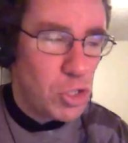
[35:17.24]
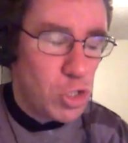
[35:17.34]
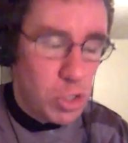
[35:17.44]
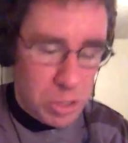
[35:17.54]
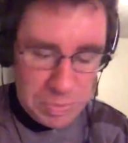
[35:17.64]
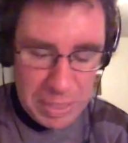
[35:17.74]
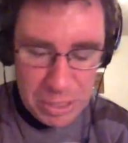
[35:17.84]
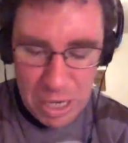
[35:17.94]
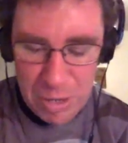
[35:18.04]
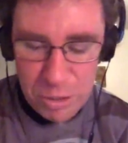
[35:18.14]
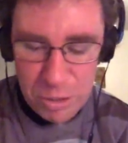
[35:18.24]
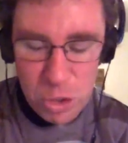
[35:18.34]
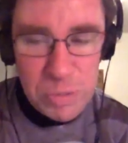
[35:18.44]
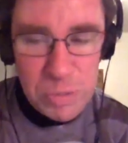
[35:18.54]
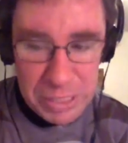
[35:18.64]
choosing my time,
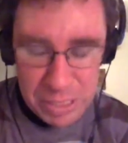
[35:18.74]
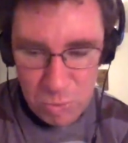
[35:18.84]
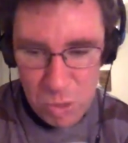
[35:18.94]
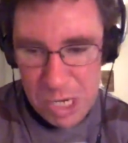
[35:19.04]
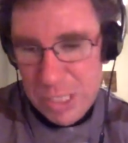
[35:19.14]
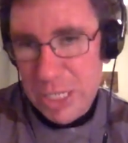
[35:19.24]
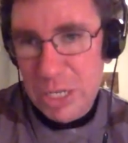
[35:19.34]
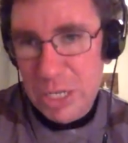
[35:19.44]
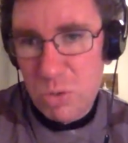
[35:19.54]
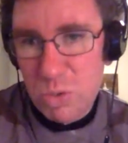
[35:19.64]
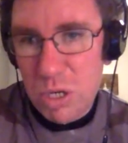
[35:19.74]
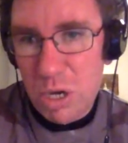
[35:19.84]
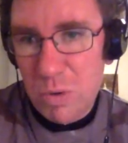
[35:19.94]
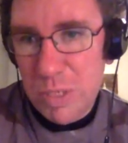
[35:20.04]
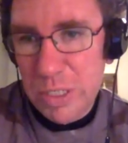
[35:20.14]
using my time wisely, it would
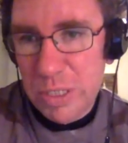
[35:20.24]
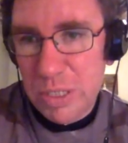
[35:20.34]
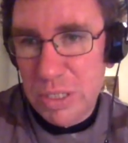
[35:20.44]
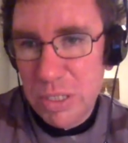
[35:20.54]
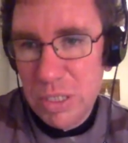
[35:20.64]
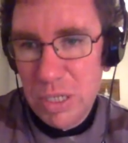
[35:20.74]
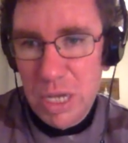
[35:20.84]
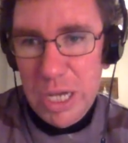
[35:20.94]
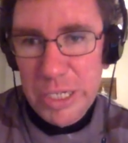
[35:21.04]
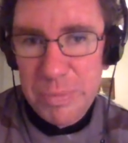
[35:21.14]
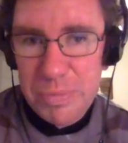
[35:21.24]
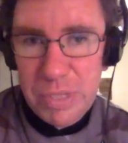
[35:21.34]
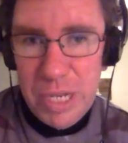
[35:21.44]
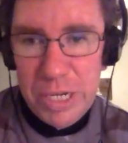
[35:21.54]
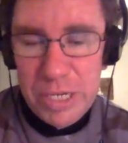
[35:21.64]
always end up
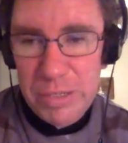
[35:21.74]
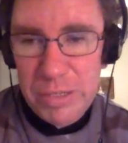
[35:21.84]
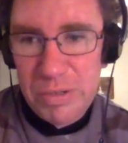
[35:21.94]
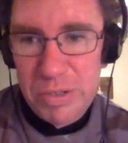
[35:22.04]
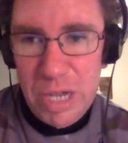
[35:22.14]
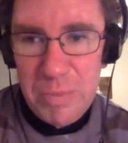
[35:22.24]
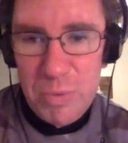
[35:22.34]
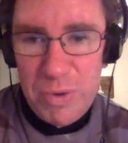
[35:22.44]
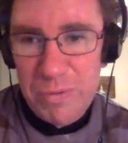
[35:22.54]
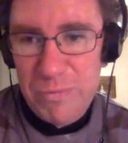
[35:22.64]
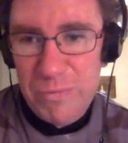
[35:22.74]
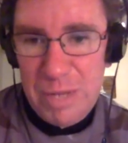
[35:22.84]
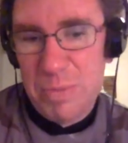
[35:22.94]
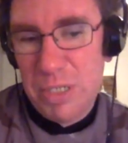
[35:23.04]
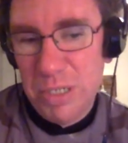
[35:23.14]
taking time away from
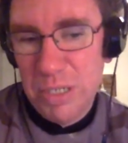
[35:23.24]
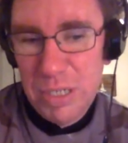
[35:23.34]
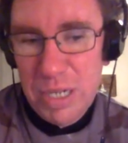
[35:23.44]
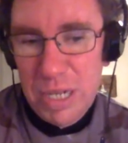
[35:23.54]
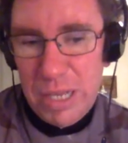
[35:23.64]
family, and